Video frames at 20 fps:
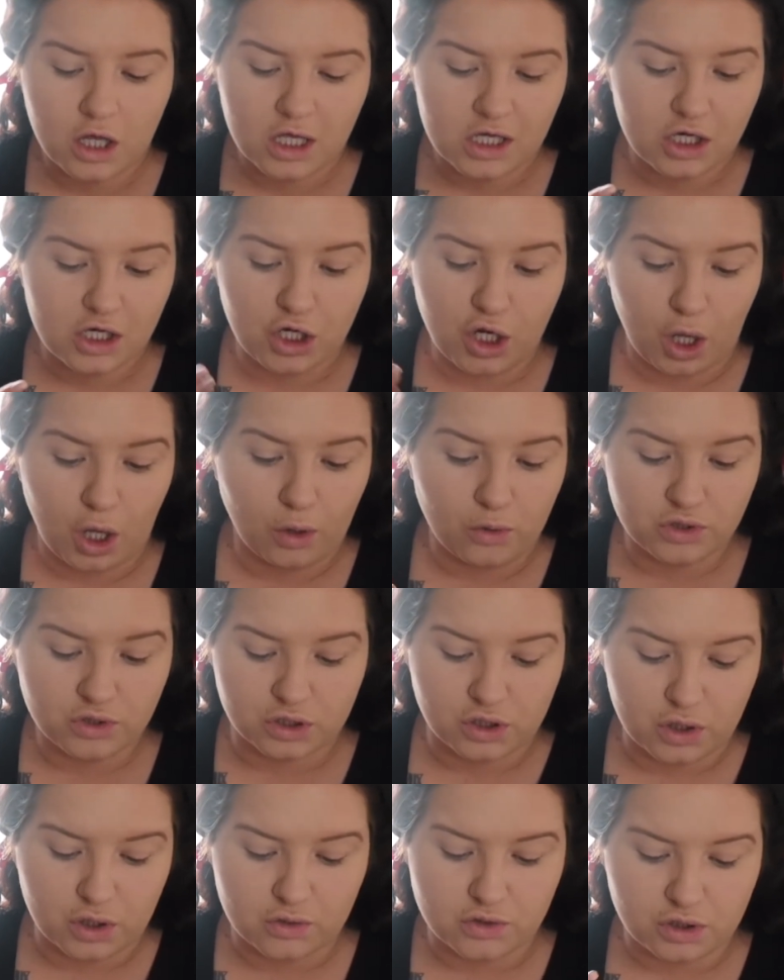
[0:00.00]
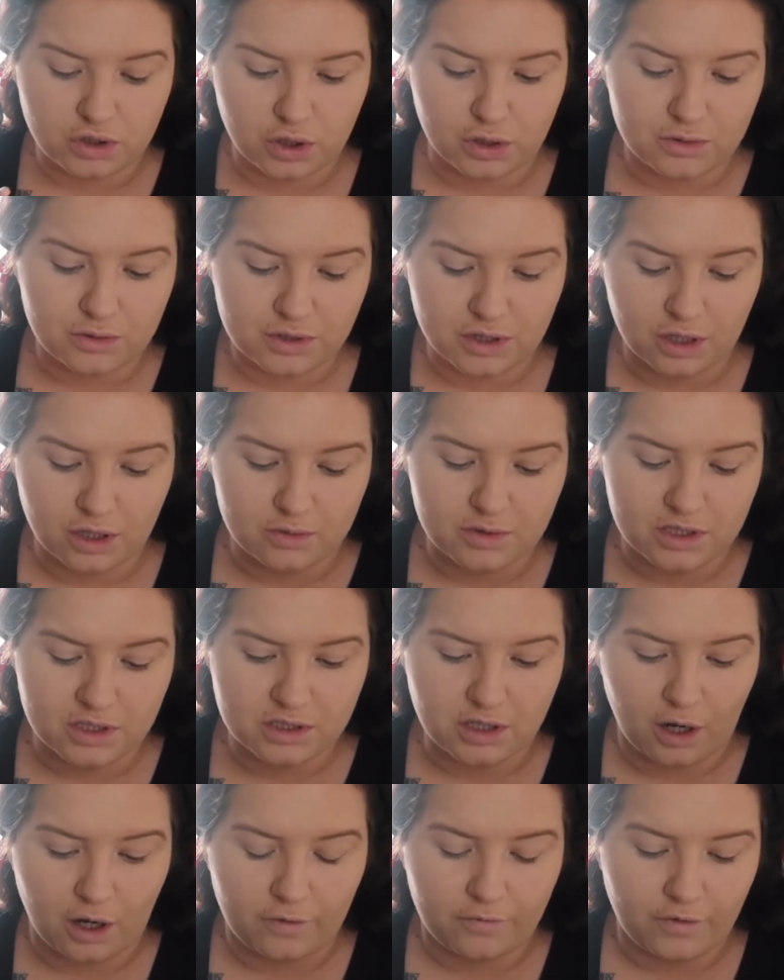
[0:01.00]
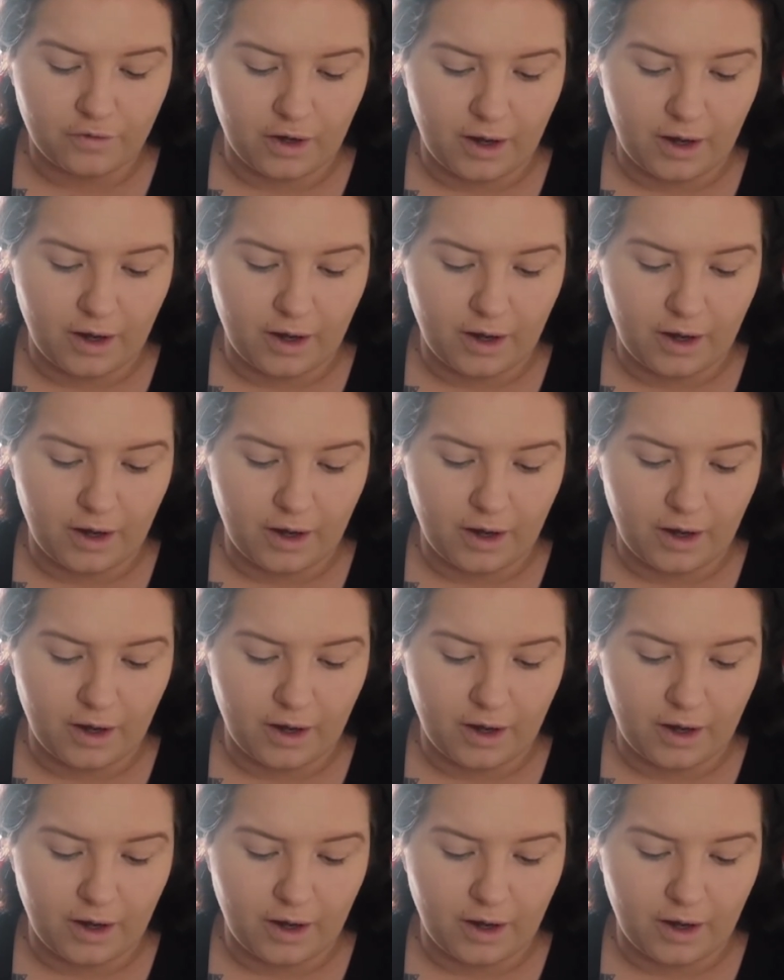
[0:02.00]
loads of stuff.